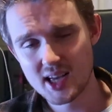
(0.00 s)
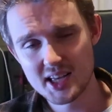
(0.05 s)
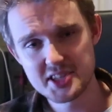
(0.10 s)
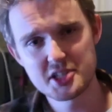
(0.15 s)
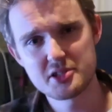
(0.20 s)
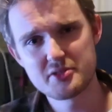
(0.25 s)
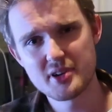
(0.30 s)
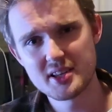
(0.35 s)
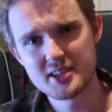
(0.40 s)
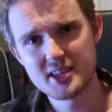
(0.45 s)

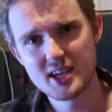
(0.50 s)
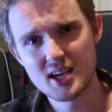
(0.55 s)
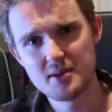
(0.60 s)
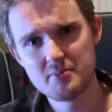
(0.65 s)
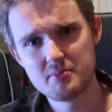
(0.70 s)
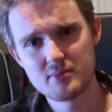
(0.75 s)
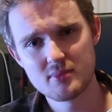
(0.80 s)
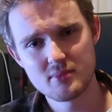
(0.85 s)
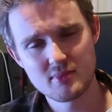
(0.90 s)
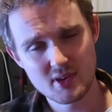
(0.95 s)
It's a great
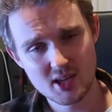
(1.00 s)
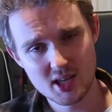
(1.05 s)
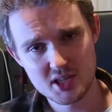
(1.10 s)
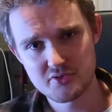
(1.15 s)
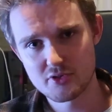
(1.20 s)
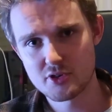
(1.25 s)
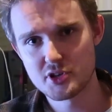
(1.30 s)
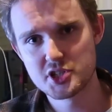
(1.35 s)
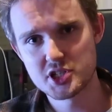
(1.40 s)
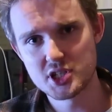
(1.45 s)
game,
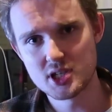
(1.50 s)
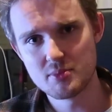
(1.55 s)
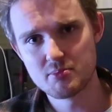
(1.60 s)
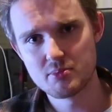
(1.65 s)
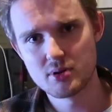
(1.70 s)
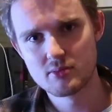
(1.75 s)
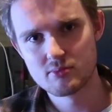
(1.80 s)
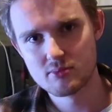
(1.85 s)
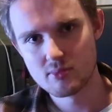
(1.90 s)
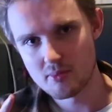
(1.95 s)
it's very
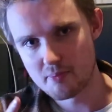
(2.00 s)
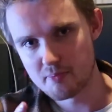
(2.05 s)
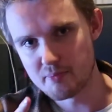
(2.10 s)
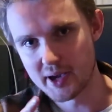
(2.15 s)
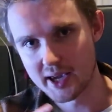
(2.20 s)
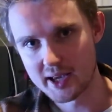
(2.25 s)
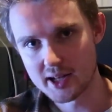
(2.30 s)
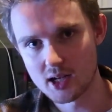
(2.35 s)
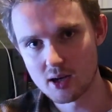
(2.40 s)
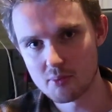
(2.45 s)
cheap,
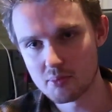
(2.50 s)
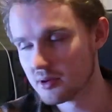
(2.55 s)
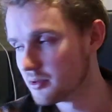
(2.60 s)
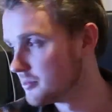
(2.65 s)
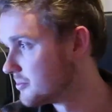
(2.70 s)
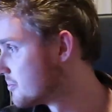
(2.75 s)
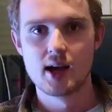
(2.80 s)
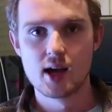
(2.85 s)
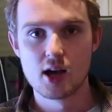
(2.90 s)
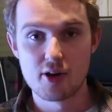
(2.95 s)
pick it up.
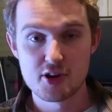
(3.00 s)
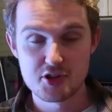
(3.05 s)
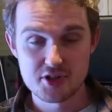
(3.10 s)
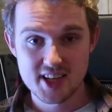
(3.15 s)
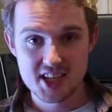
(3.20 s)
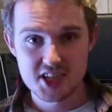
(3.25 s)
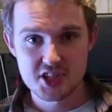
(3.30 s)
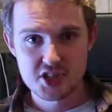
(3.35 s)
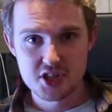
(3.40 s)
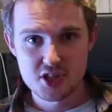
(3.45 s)
Alright, so
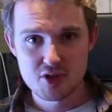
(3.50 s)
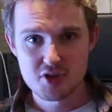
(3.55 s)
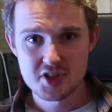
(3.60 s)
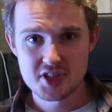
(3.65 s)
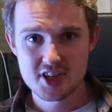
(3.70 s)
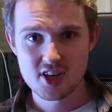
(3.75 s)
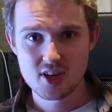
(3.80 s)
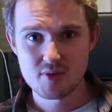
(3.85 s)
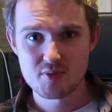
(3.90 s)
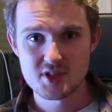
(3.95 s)
there's two
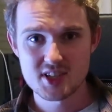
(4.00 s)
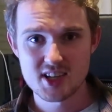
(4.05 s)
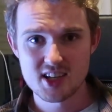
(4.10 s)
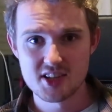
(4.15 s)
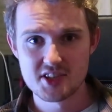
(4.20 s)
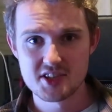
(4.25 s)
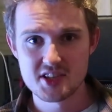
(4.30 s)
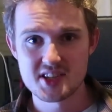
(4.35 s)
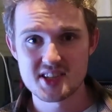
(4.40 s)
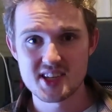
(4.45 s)

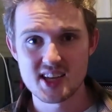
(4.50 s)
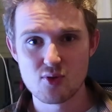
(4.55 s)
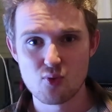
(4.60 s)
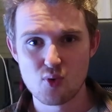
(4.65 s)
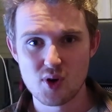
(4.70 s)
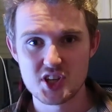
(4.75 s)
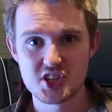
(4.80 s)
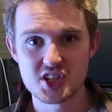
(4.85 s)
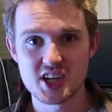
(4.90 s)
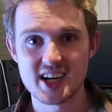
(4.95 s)
circumstances in
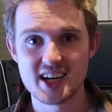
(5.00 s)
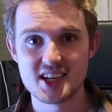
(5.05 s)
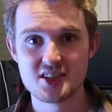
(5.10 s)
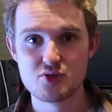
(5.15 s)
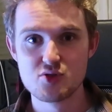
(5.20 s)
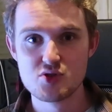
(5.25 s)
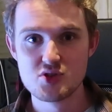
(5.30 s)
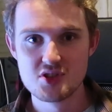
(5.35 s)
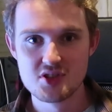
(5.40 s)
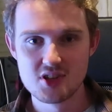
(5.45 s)
which I
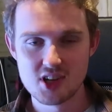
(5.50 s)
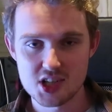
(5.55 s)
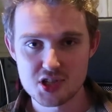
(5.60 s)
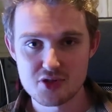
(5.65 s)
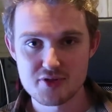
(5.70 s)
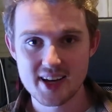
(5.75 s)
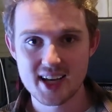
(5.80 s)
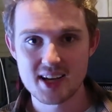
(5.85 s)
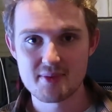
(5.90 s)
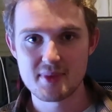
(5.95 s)
do
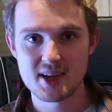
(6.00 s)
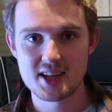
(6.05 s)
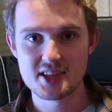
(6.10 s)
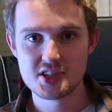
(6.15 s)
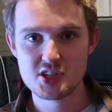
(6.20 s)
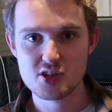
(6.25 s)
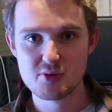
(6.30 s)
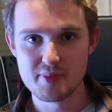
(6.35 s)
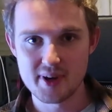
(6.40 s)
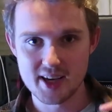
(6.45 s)
not
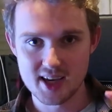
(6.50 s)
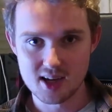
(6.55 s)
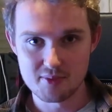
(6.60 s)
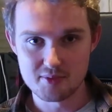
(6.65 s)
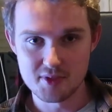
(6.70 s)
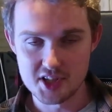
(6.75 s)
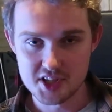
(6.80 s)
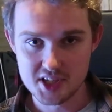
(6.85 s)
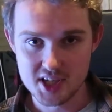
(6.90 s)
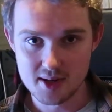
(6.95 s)
recommend you pick
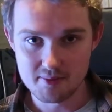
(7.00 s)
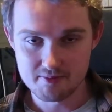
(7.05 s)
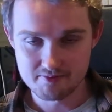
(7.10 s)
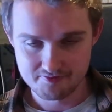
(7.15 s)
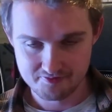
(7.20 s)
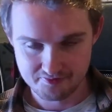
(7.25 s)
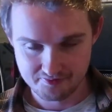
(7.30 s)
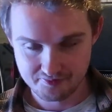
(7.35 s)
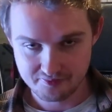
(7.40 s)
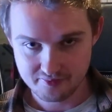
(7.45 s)
up this game.
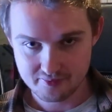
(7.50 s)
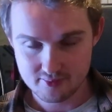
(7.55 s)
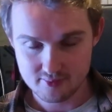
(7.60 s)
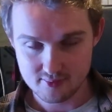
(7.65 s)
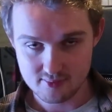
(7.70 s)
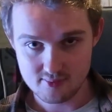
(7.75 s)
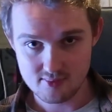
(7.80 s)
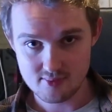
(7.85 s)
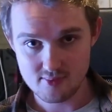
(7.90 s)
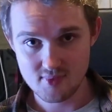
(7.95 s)

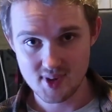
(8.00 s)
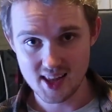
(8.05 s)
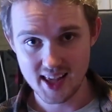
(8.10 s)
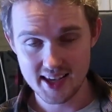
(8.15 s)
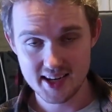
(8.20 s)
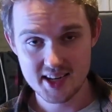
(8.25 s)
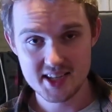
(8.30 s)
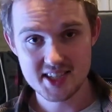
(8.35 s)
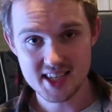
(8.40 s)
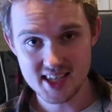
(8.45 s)

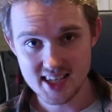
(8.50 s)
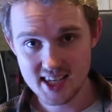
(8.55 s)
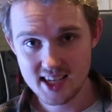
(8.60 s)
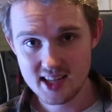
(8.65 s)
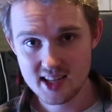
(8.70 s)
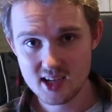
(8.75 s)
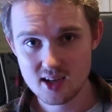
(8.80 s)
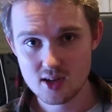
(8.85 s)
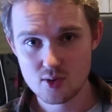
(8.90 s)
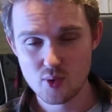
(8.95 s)
It is
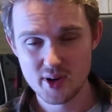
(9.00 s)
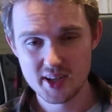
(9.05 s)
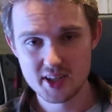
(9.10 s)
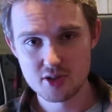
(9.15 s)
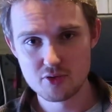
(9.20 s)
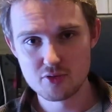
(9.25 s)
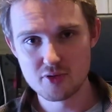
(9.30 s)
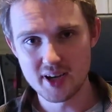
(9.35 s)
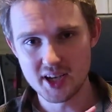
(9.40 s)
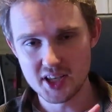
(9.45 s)
either when
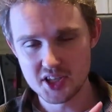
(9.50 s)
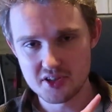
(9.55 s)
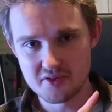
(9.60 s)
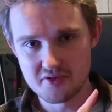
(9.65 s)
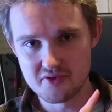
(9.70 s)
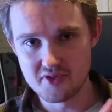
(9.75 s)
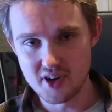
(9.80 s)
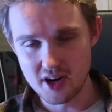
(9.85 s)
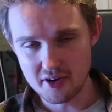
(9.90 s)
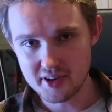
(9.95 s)
you rage
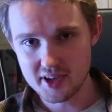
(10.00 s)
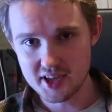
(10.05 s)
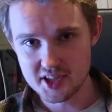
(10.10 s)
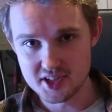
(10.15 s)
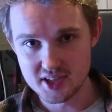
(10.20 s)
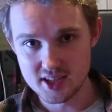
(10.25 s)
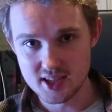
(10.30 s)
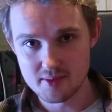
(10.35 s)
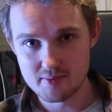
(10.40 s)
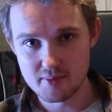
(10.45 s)
very
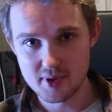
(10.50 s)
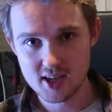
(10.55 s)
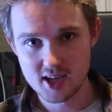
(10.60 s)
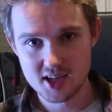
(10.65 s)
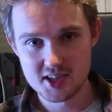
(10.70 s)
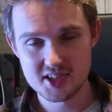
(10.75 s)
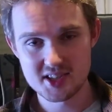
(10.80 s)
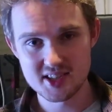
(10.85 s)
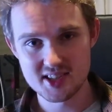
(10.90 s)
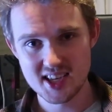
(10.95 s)
easily,
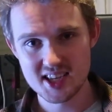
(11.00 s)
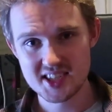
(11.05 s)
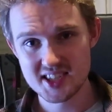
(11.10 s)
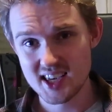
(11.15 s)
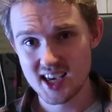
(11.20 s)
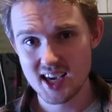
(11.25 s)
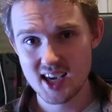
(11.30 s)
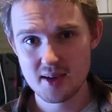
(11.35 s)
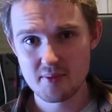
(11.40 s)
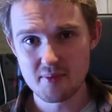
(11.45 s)
because this
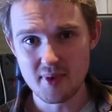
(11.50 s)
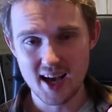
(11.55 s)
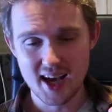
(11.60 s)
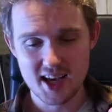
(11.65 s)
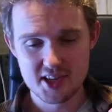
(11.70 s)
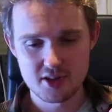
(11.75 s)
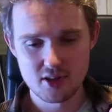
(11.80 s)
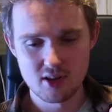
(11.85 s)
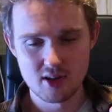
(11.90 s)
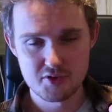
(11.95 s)
game
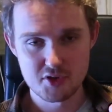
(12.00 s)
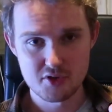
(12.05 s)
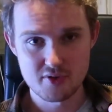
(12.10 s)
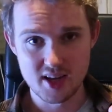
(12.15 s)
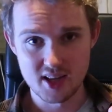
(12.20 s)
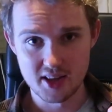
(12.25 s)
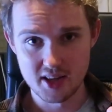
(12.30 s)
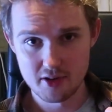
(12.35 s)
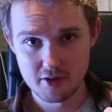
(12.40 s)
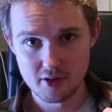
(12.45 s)
has a lot of
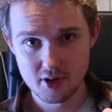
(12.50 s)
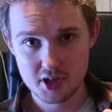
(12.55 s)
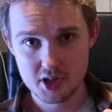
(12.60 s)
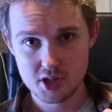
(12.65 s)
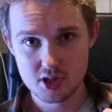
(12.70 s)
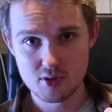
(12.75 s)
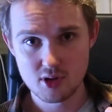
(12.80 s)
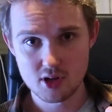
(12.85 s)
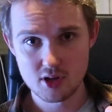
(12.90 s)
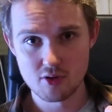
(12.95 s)
trial and error.
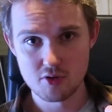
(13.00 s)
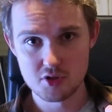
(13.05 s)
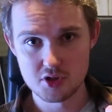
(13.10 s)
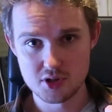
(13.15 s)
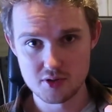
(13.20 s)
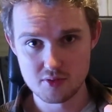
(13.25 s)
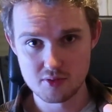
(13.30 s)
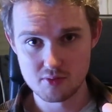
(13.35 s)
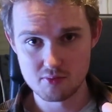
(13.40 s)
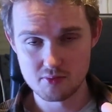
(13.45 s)
You are going
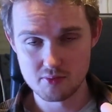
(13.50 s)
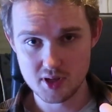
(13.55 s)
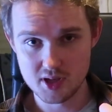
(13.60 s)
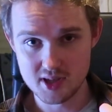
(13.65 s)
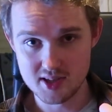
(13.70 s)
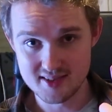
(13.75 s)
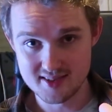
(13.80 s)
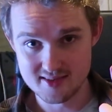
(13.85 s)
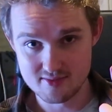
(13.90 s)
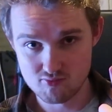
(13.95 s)
to
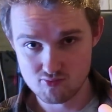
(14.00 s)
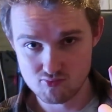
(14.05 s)
be